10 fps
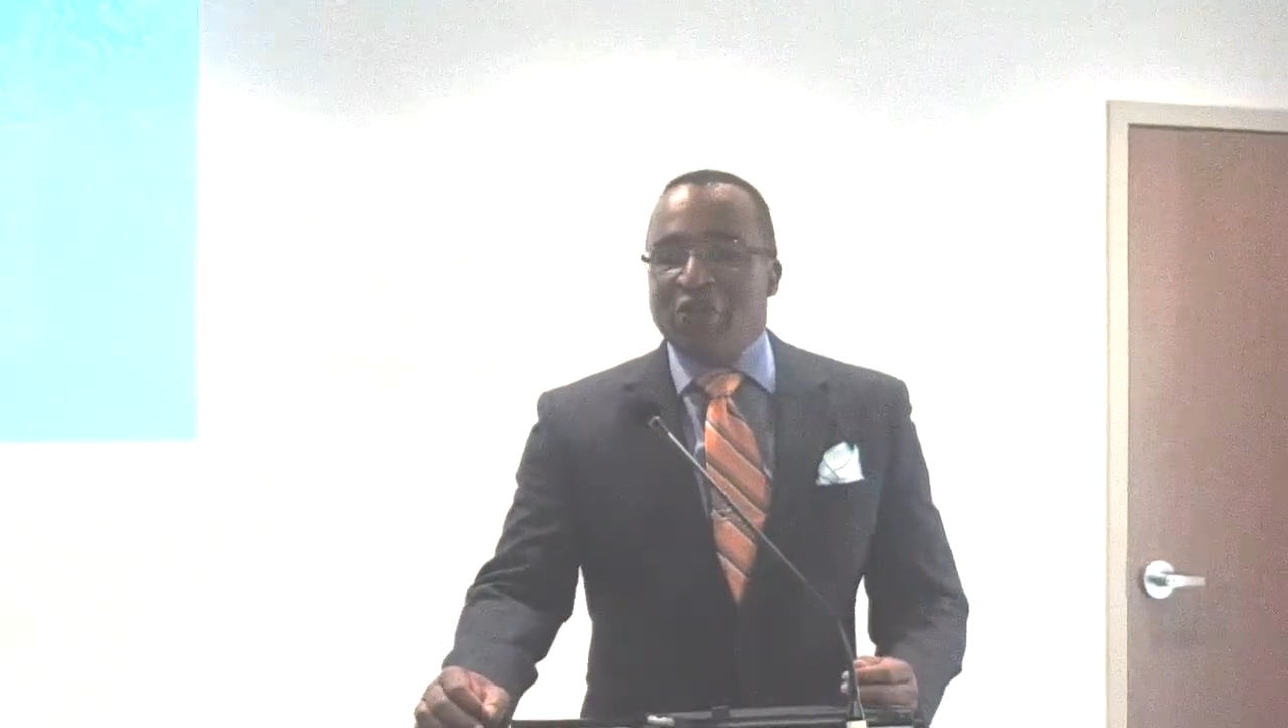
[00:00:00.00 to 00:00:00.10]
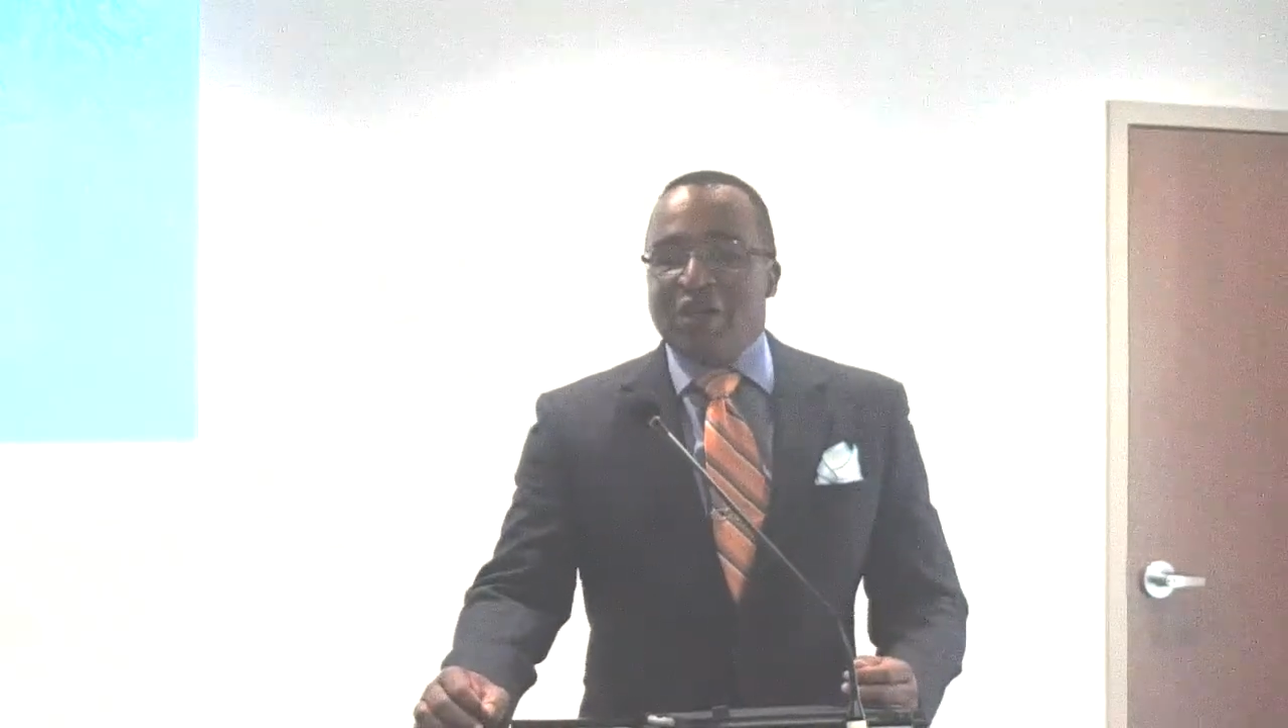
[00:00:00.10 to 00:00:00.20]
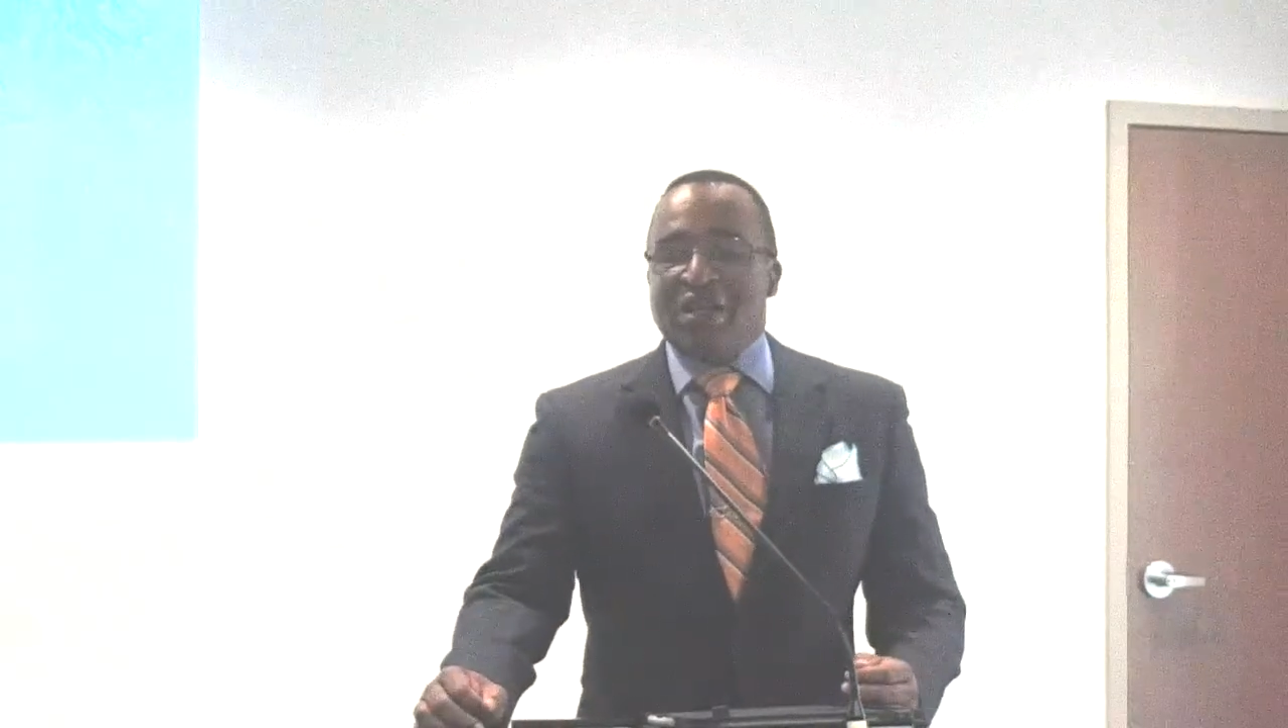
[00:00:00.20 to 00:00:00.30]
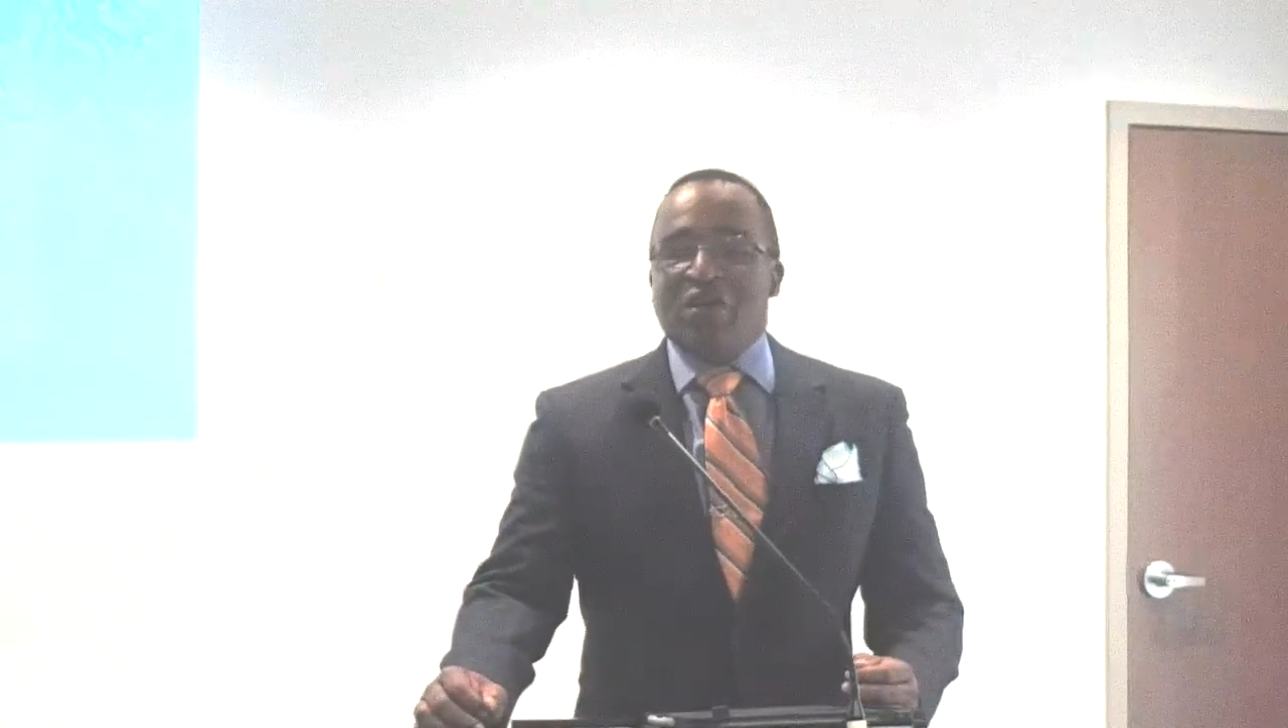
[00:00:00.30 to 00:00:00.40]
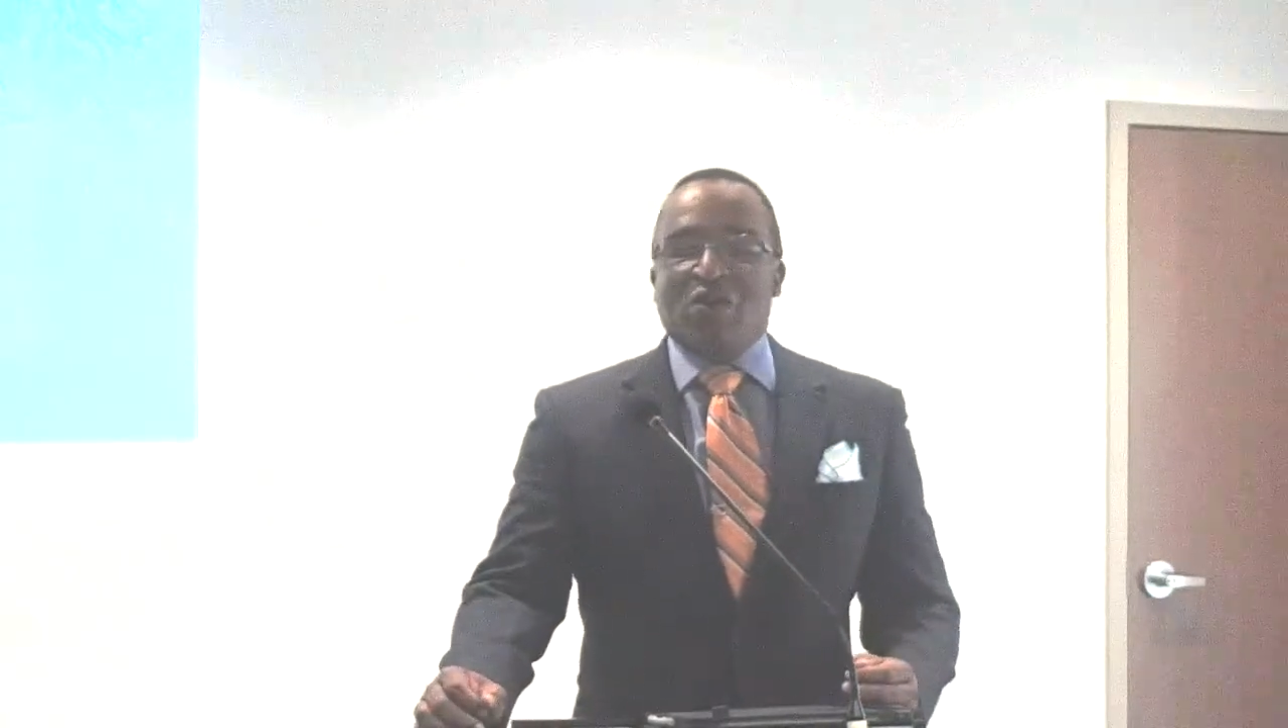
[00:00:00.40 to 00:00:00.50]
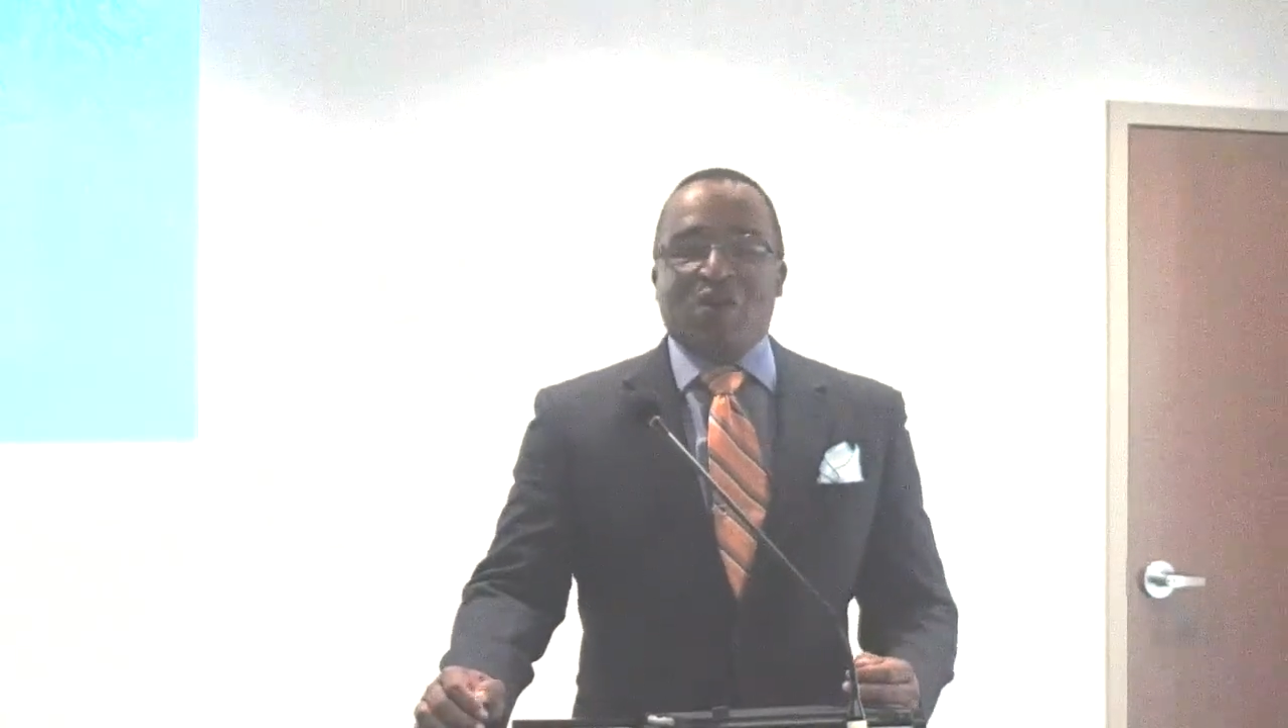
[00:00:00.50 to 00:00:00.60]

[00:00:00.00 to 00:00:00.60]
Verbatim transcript: it under no